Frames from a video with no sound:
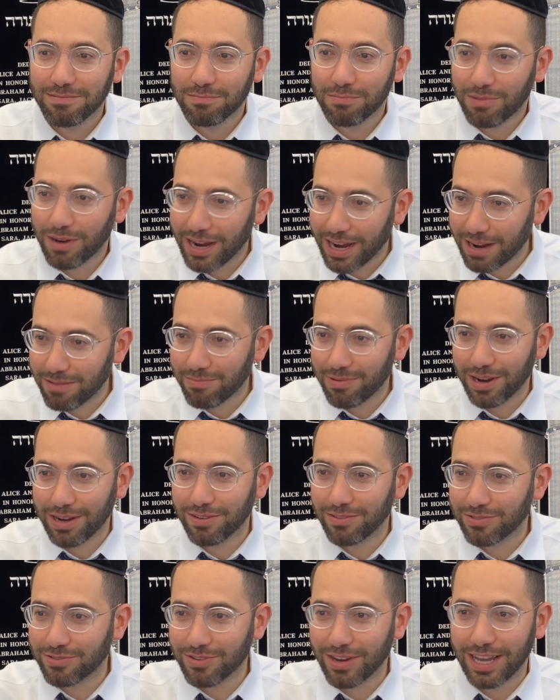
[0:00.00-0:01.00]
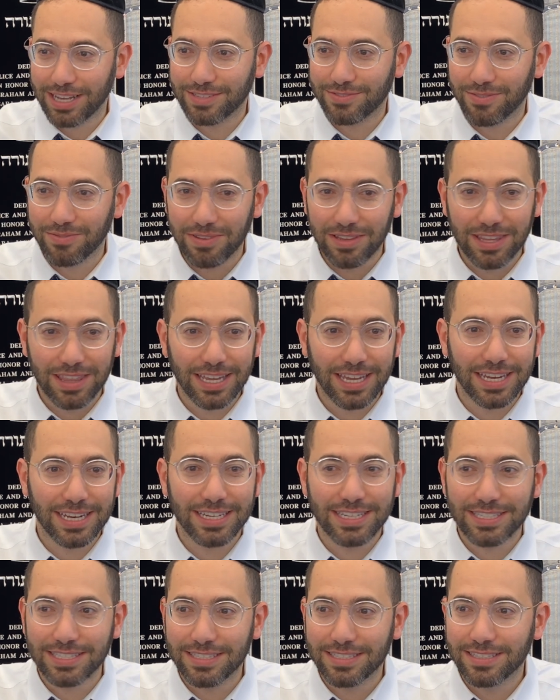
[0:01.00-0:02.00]
from the
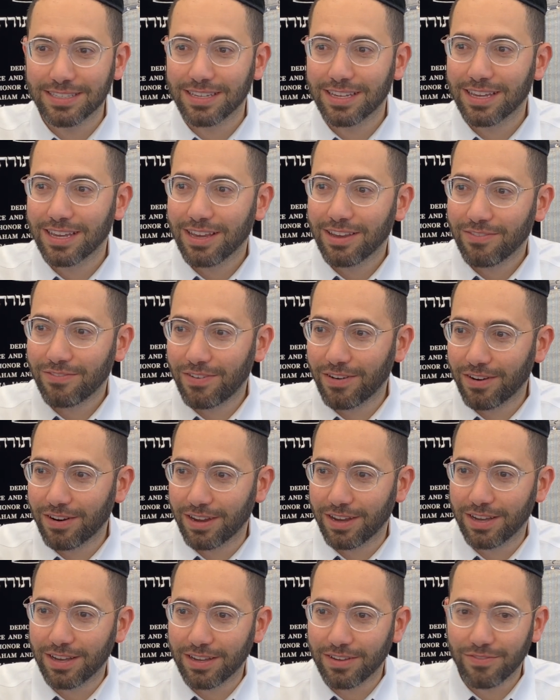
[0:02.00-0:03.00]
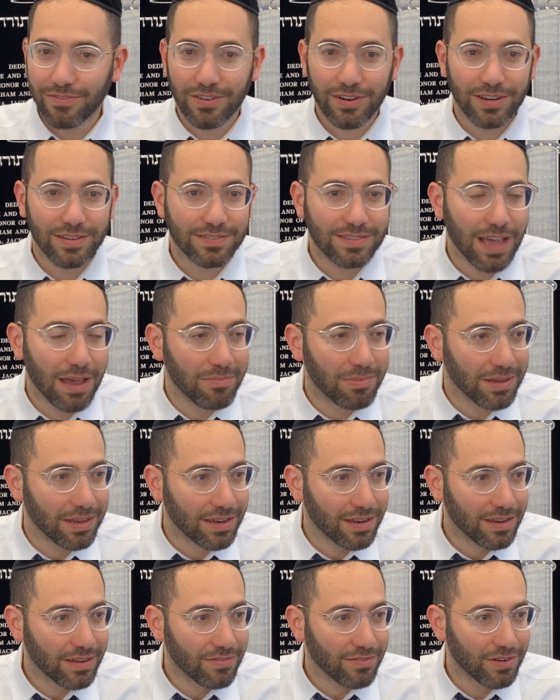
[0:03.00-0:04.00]
cleaners for a Sabbath,
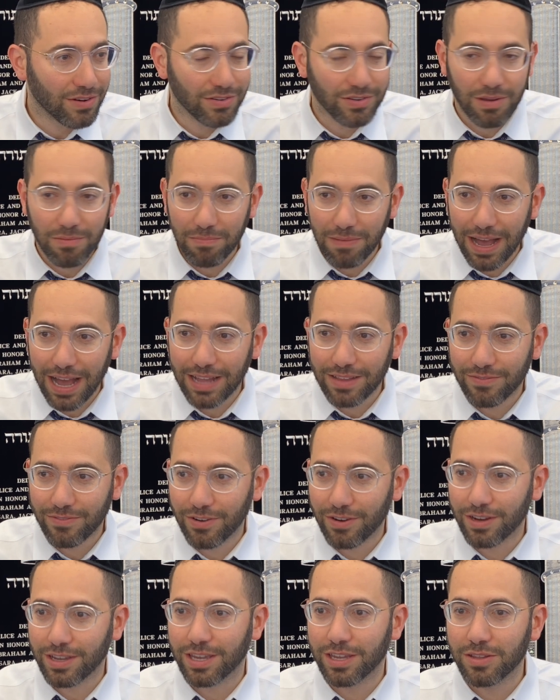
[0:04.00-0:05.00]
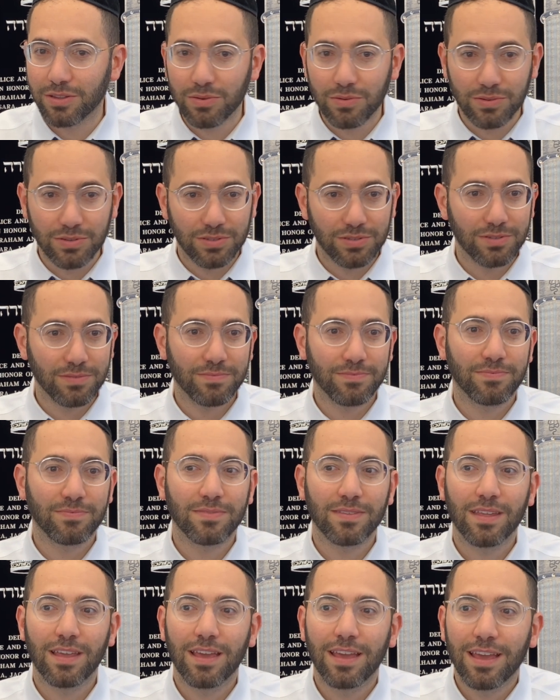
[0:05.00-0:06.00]
for a Shabbat, for a Kiddush.
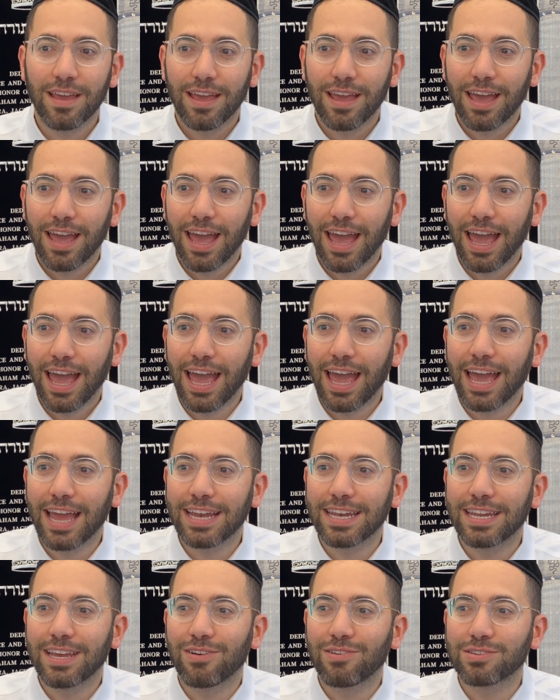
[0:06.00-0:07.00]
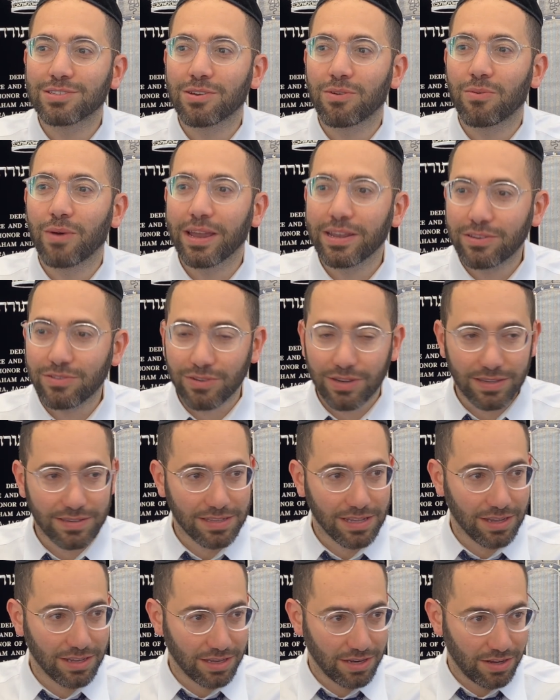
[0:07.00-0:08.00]
And there was a waitress
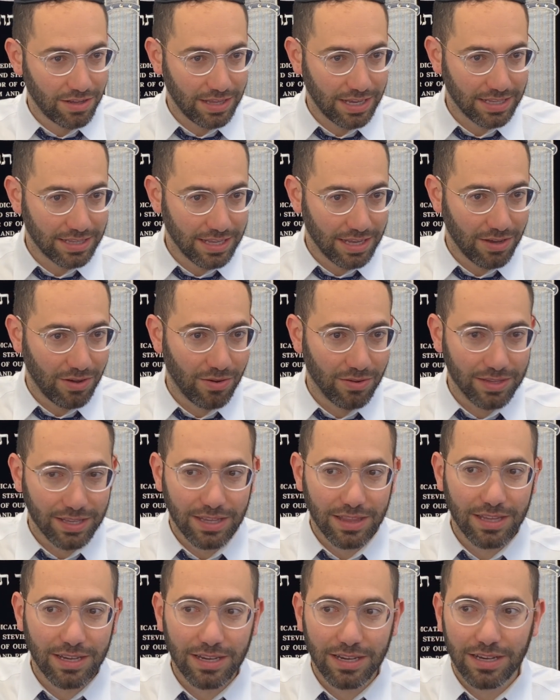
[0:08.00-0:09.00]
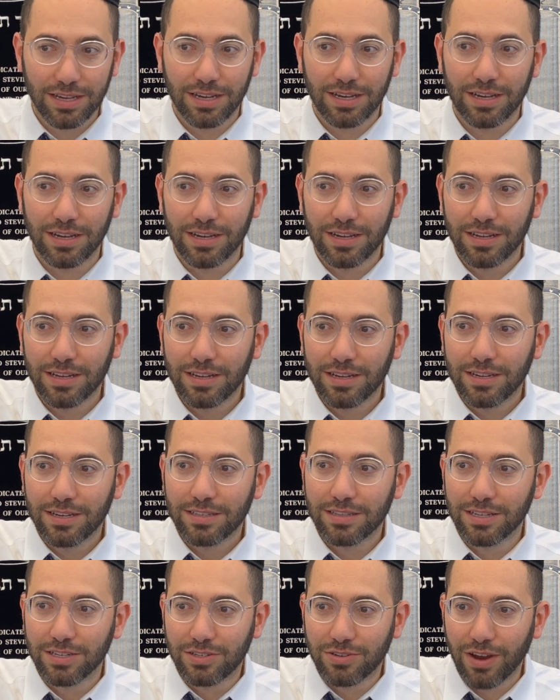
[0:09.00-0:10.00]
that, you know, like they're holding the
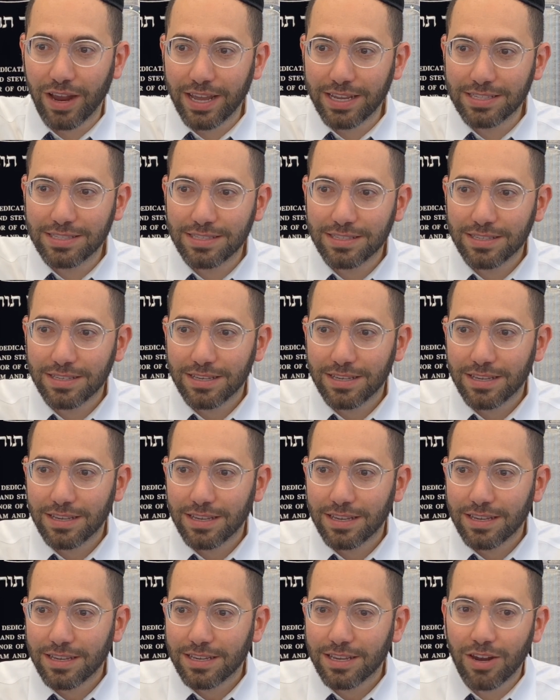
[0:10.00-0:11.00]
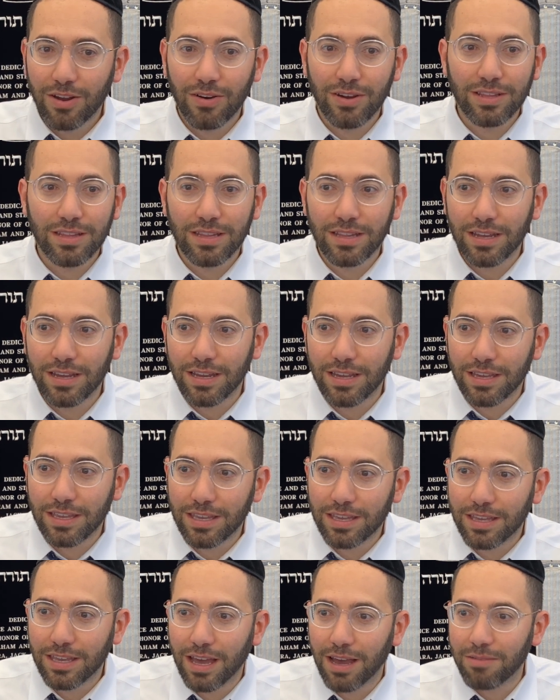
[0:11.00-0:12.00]
trays. You know what
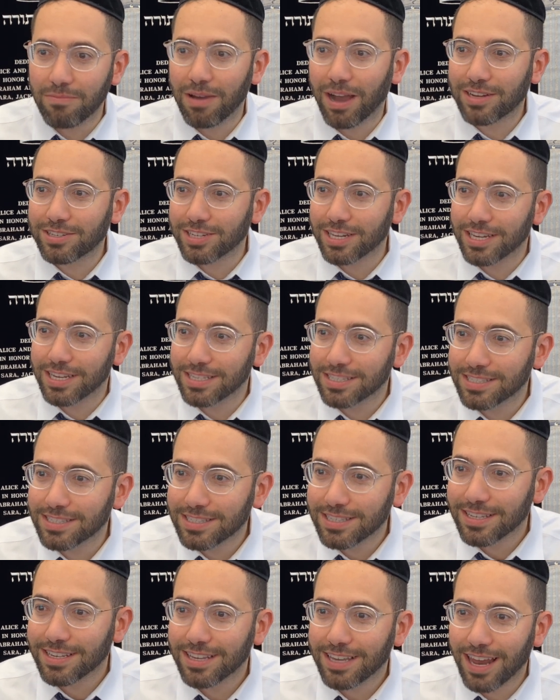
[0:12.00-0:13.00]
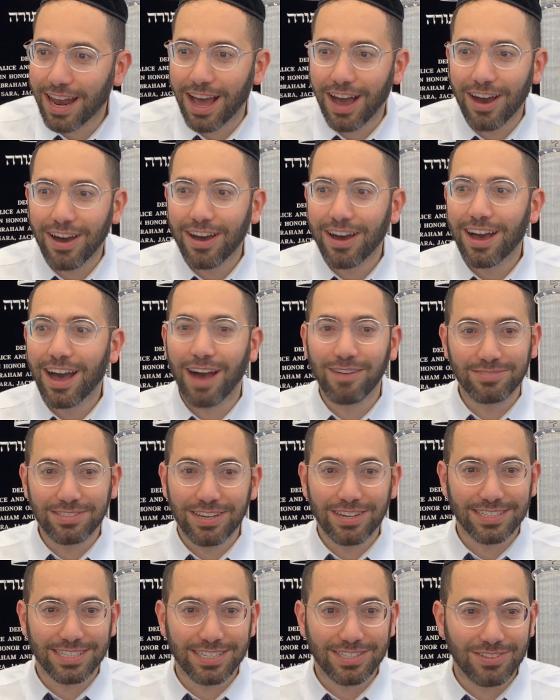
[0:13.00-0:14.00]
the makhshi is? You know? I'm
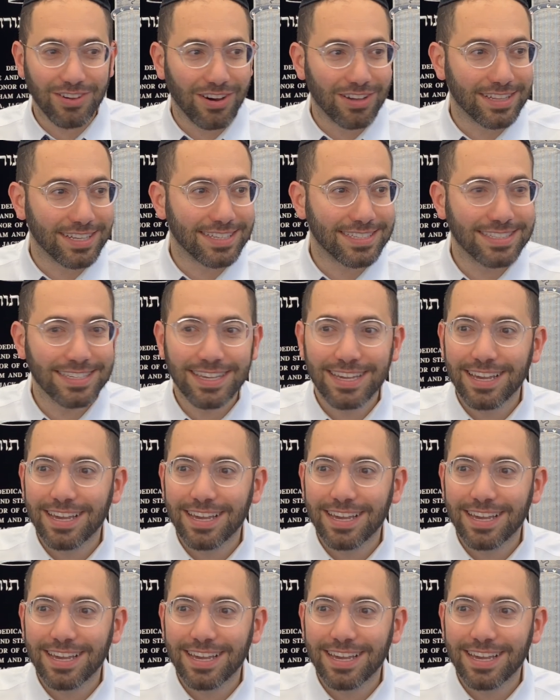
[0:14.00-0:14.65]
serious, I saw this.